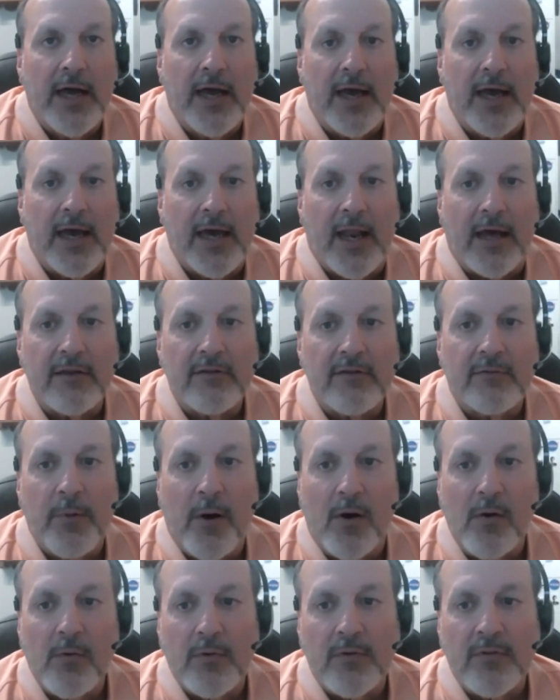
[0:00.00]
And I
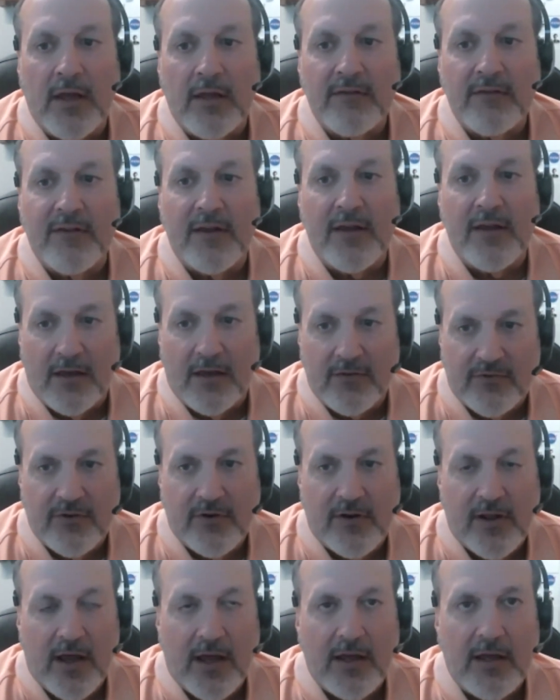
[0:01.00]
spoke with Nancy
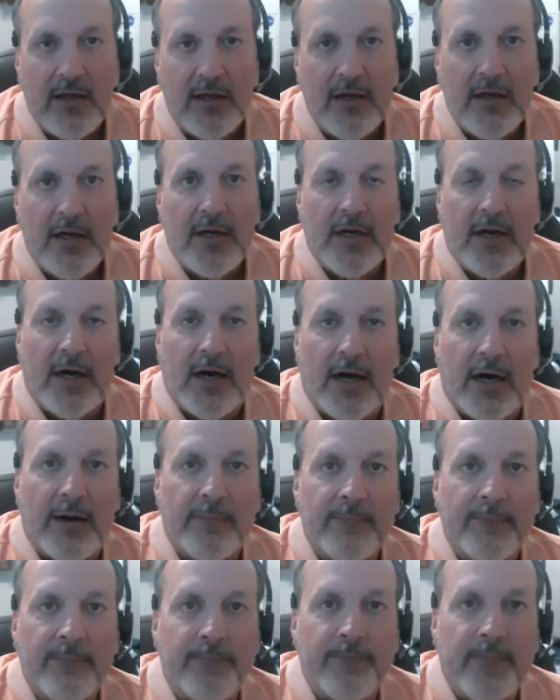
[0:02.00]
yesterday
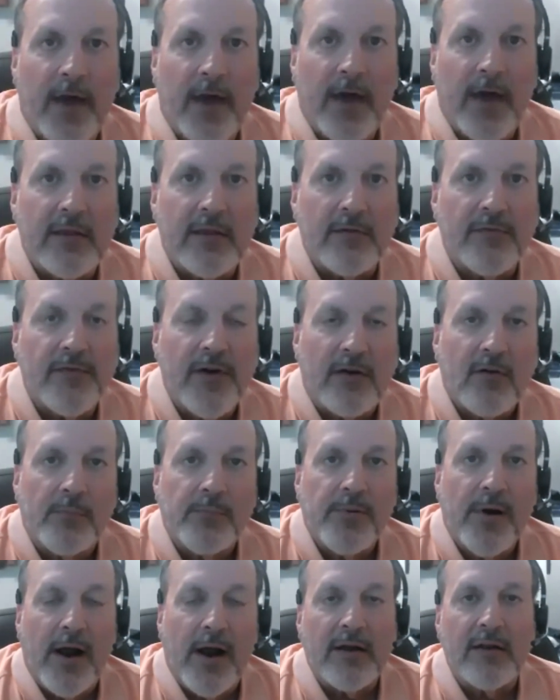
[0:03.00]
at the Federal
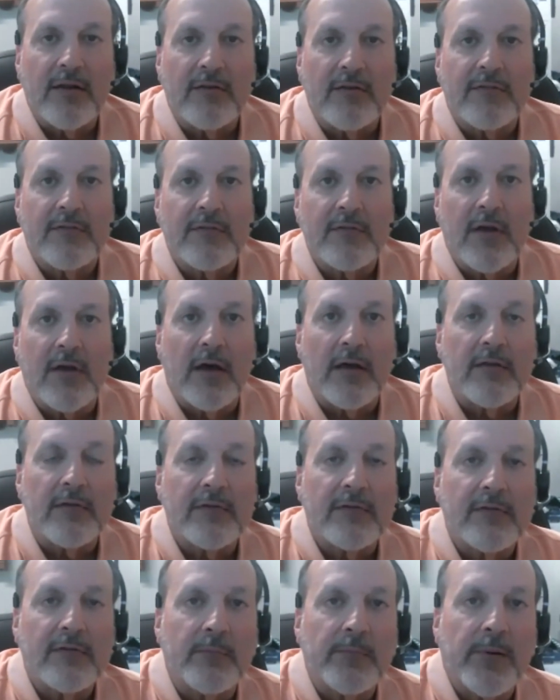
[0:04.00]
Practice
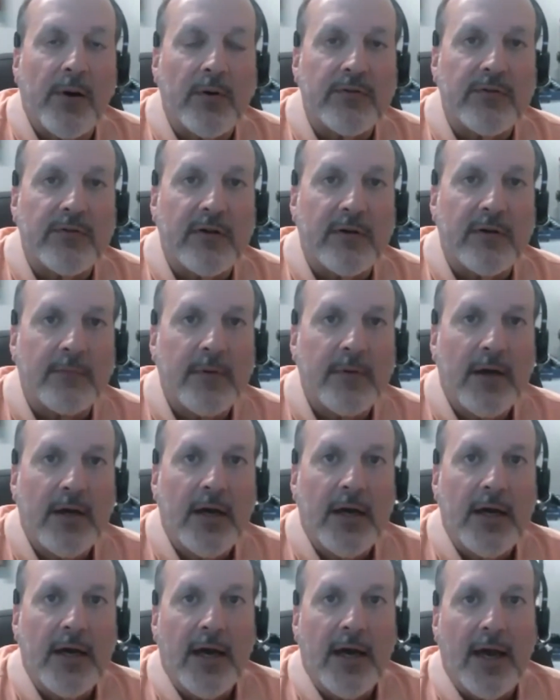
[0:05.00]
Symposium.
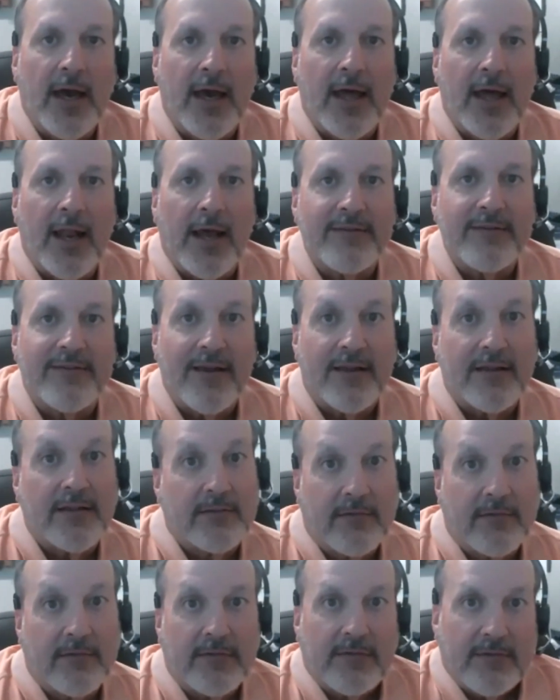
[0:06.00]
And I said,
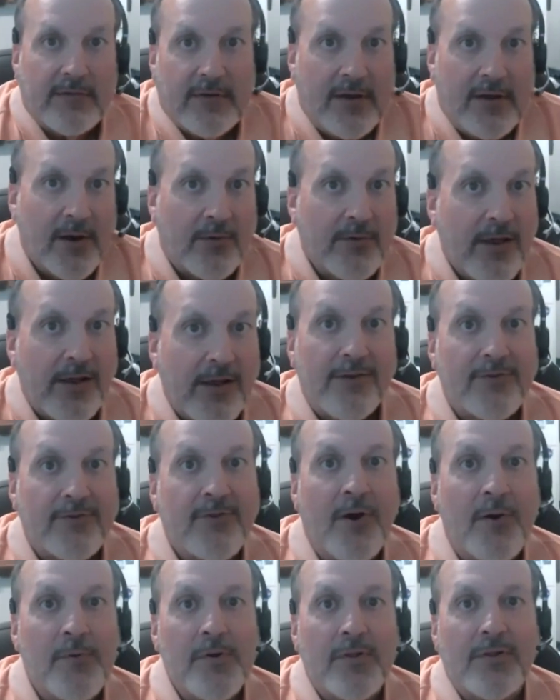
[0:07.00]
you know, let us
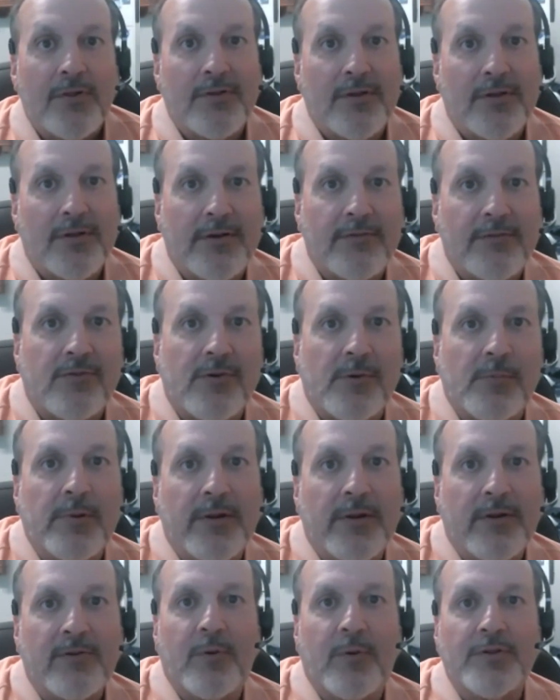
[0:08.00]
know what the
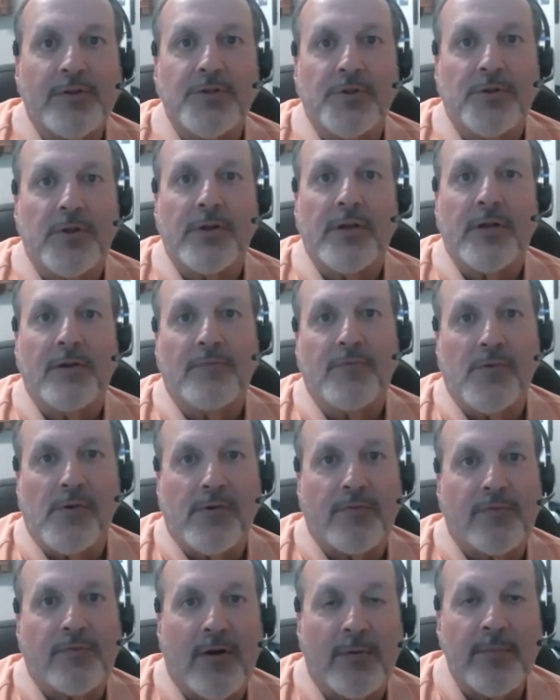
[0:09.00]
deliverable is, what you're looking
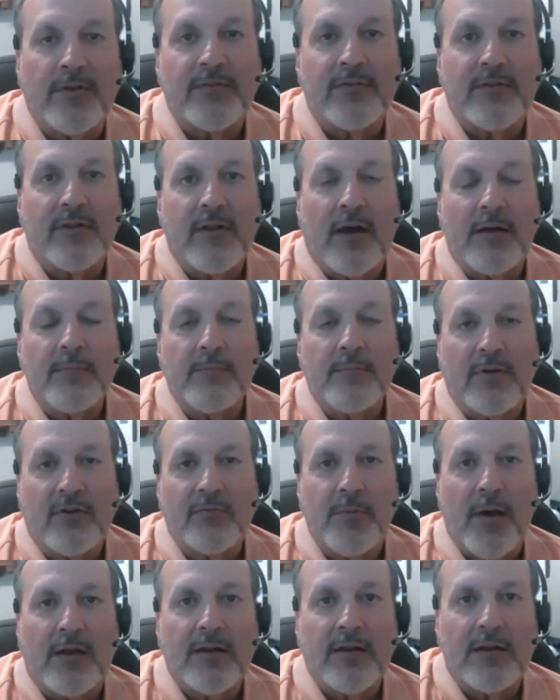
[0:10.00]
for from us. And I'm
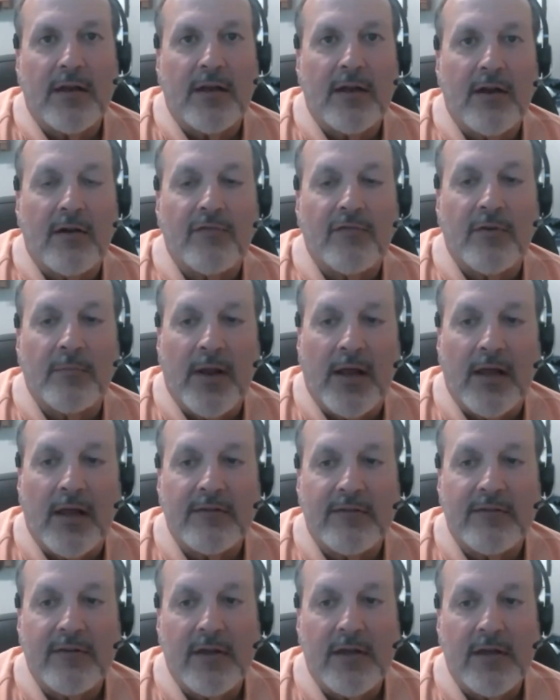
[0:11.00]
expecting you to hear from
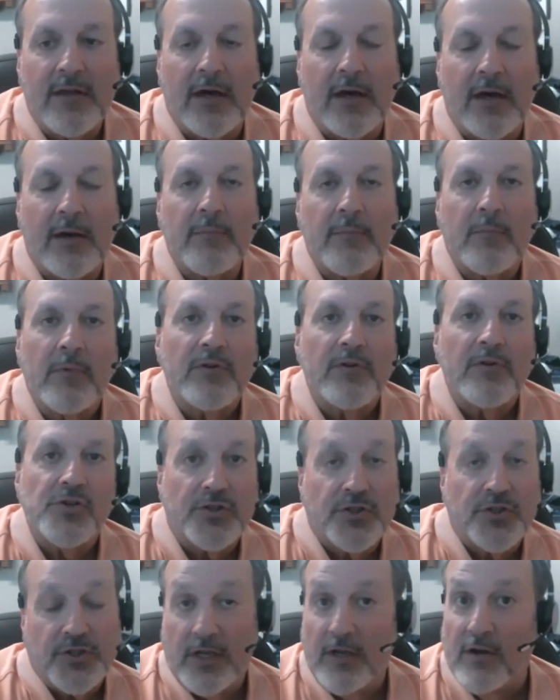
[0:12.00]
Nancy. We
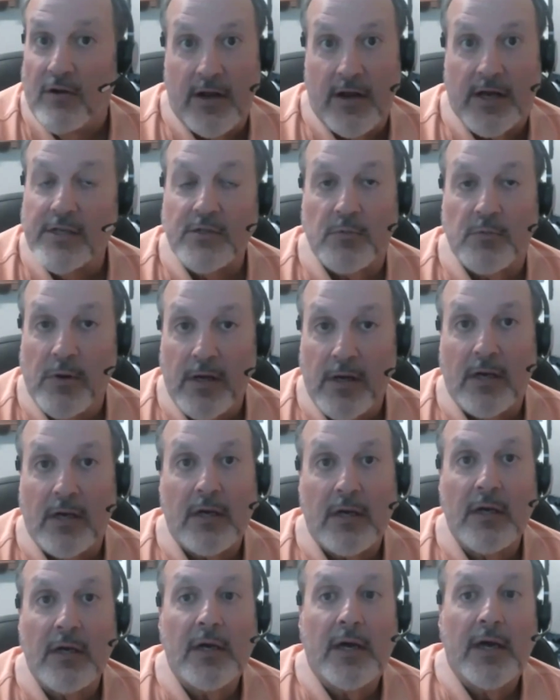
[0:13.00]
should see her next week
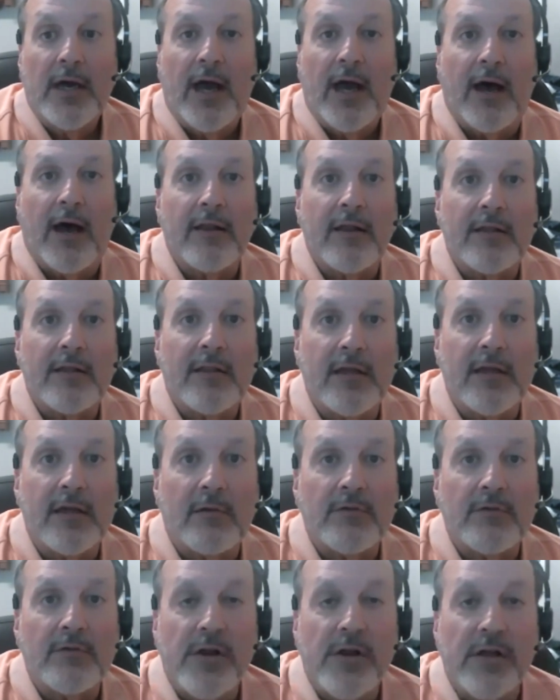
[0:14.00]
out at
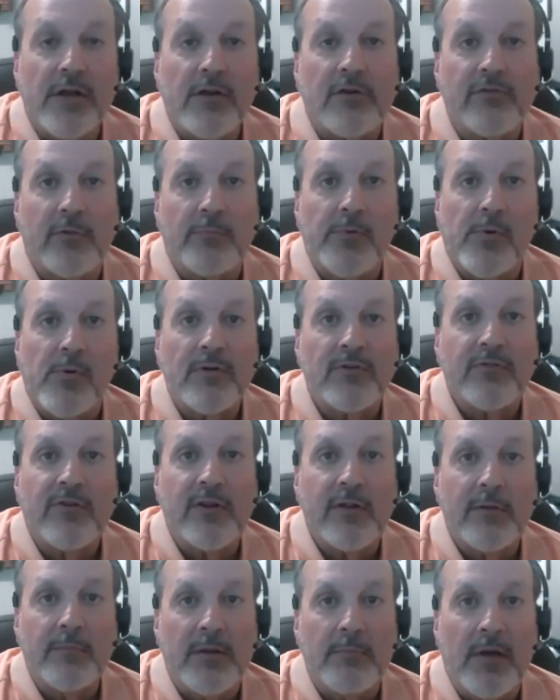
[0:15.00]
the retreat, because the board's
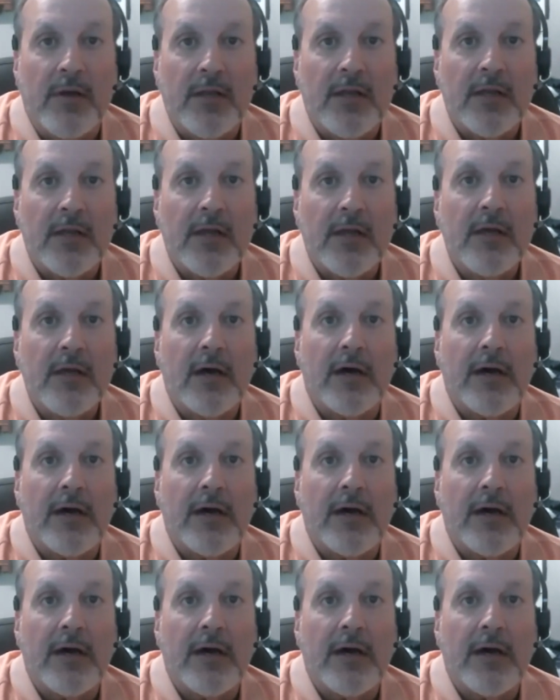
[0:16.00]
going to be meeting.